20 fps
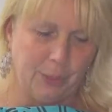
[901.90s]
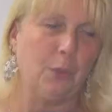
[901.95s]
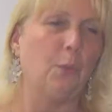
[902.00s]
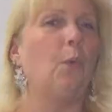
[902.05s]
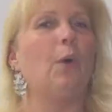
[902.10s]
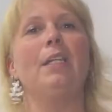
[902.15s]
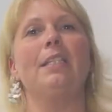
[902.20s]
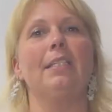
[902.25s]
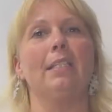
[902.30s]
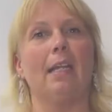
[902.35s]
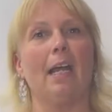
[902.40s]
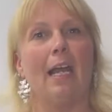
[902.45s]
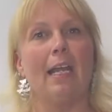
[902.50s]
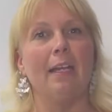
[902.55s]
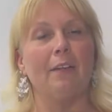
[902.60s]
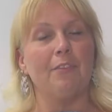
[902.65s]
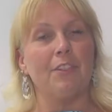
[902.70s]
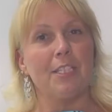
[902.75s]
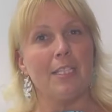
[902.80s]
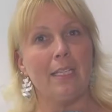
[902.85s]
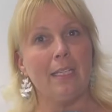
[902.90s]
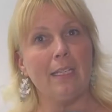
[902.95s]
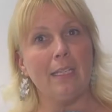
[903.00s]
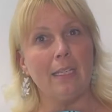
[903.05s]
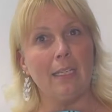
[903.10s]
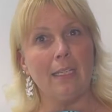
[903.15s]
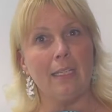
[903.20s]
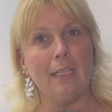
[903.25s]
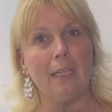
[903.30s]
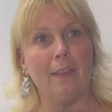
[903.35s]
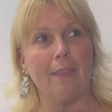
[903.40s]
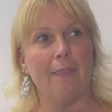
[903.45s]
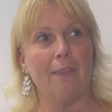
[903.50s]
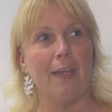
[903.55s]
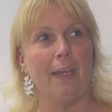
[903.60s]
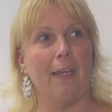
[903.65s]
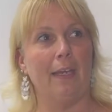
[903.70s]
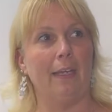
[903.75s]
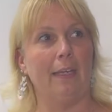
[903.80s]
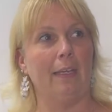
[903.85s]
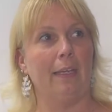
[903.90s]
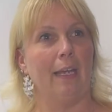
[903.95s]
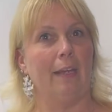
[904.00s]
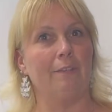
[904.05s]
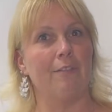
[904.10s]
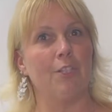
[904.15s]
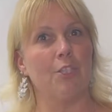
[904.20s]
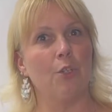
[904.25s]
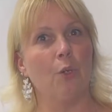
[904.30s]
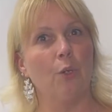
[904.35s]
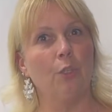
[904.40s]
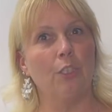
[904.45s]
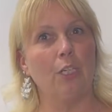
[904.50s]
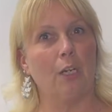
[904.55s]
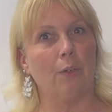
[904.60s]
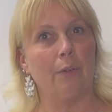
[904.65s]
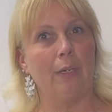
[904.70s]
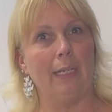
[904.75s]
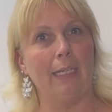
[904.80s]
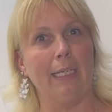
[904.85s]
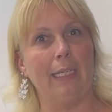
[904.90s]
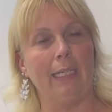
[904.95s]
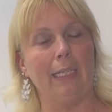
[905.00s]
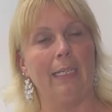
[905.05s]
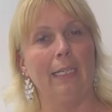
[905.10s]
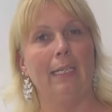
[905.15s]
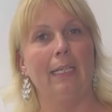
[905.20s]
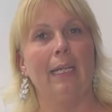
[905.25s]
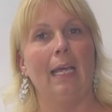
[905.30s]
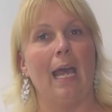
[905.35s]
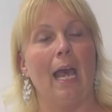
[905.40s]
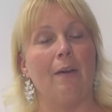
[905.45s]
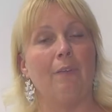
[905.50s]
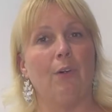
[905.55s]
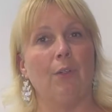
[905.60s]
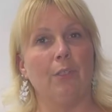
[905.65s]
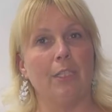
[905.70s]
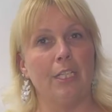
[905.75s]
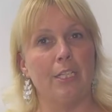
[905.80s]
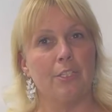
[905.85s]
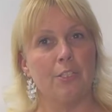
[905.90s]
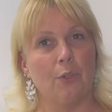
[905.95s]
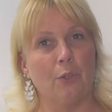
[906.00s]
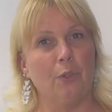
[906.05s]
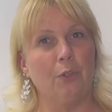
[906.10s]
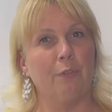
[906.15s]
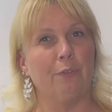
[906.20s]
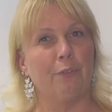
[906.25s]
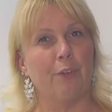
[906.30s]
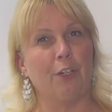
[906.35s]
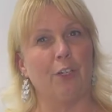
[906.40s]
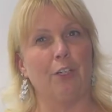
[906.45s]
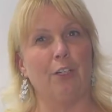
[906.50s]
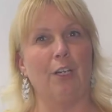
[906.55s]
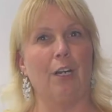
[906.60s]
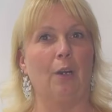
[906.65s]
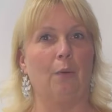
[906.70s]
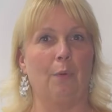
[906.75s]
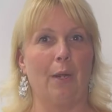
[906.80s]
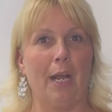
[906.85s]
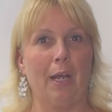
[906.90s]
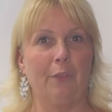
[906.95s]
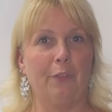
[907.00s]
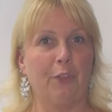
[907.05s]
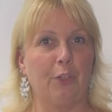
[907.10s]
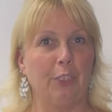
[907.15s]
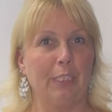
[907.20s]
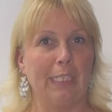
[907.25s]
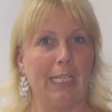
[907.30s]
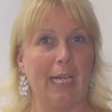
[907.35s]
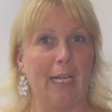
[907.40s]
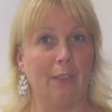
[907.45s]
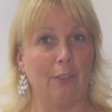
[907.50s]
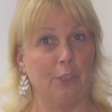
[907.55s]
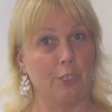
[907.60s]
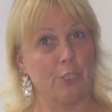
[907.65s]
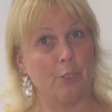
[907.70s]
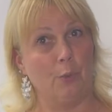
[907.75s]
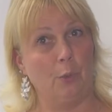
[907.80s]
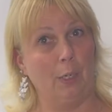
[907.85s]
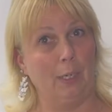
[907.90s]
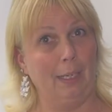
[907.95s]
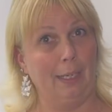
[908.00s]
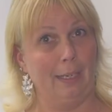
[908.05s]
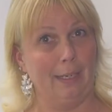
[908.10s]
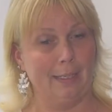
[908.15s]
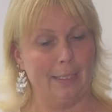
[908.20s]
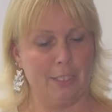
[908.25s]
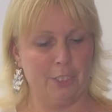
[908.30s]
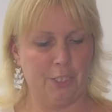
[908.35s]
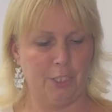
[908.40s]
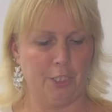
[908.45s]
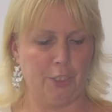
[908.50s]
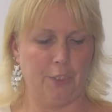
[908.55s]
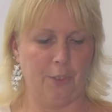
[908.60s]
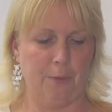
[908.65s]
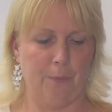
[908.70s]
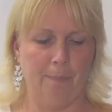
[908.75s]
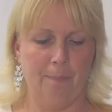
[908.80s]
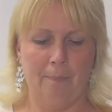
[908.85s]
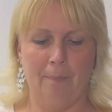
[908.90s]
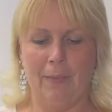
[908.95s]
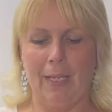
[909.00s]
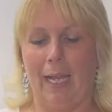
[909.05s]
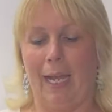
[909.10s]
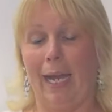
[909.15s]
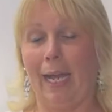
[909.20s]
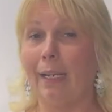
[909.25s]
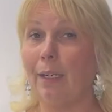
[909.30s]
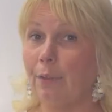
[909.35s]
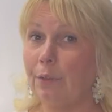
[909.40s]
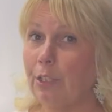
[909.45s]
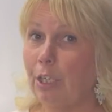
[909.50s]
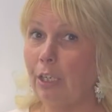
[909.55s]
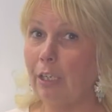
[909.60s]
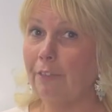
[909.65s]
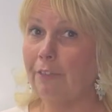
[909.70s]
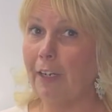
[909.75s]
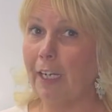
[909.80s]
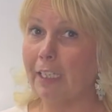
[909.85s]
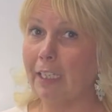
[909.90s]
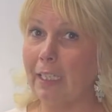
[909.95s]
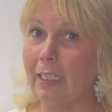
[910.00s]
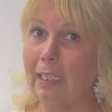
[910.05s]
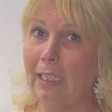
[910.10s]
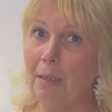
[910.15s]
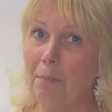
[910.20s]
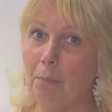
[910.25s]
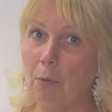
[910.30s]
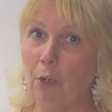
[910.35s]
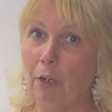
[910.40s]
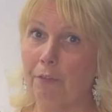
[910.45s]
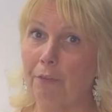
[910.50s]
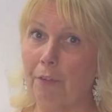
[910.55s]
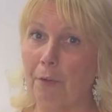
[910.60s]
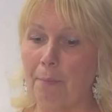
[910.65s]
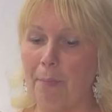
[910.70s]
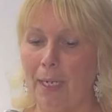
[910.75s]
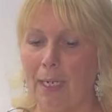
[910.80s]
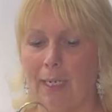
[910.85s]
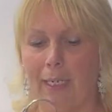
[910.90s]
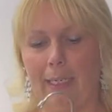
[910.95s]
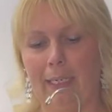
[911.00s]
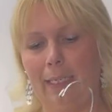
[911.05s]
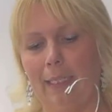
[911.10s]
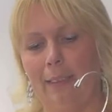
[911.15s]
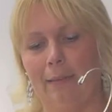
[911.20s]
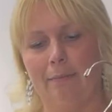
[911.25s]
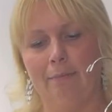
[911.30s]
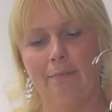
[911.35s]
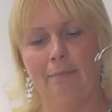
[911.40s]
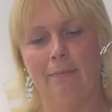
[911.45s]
the ones that I have seen that have sold already have only sold for around $30 or less. So I don't know if I could get more for mine.